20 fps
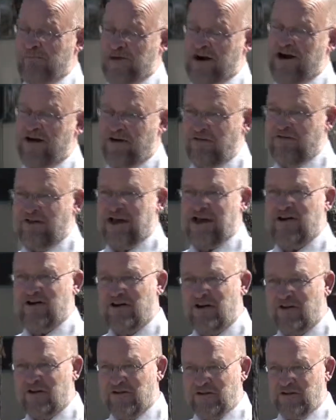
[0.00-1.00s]
part of that
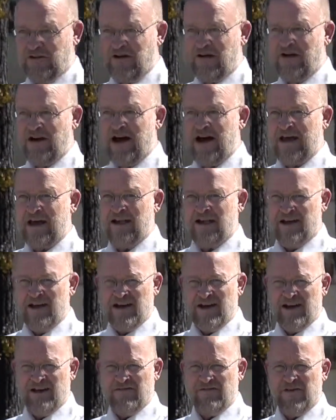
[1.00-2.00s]
culture, oddly
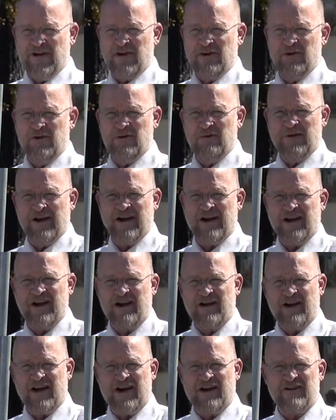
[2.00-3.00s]
enough, I grew my
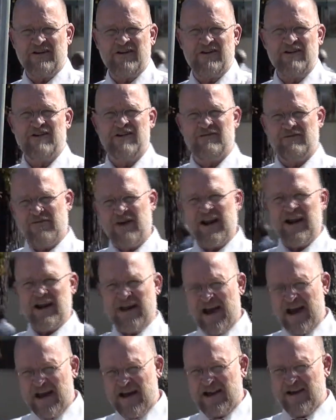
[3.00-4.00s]
hair out when I
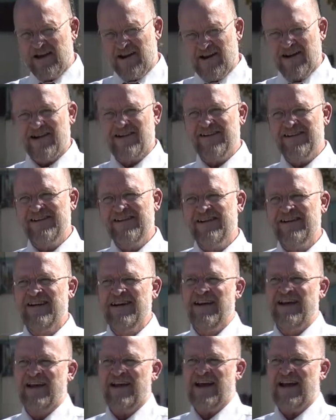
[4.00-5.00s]
had hair,
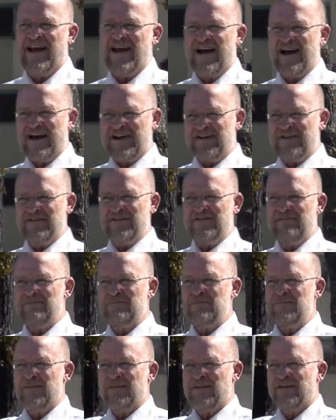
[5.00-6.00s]
and
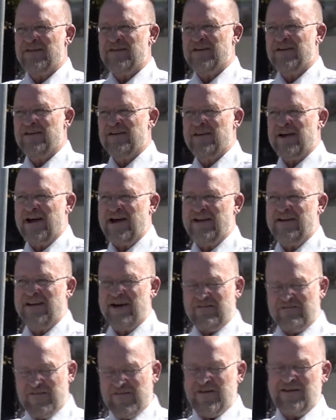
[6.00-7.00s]
I
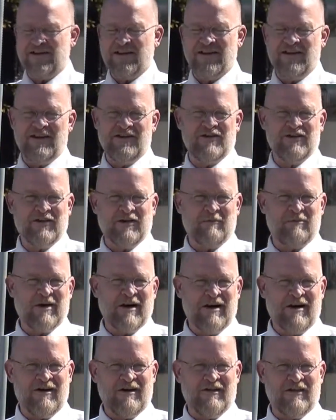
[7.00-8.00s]
definitely took
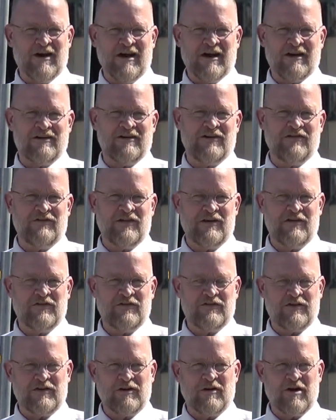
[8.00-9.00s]
part in the
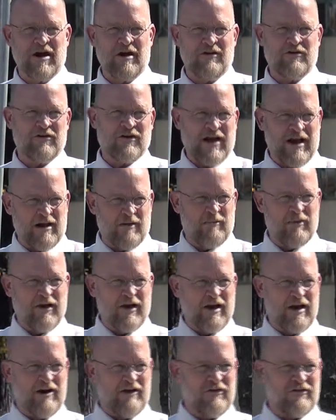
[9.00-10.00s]
activities to try to
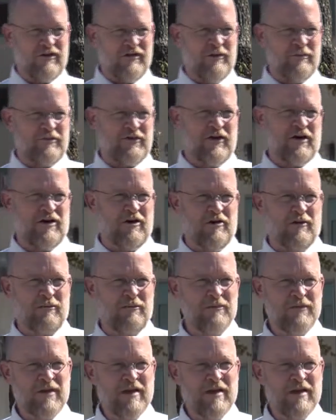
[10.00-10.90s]
bring our troops home.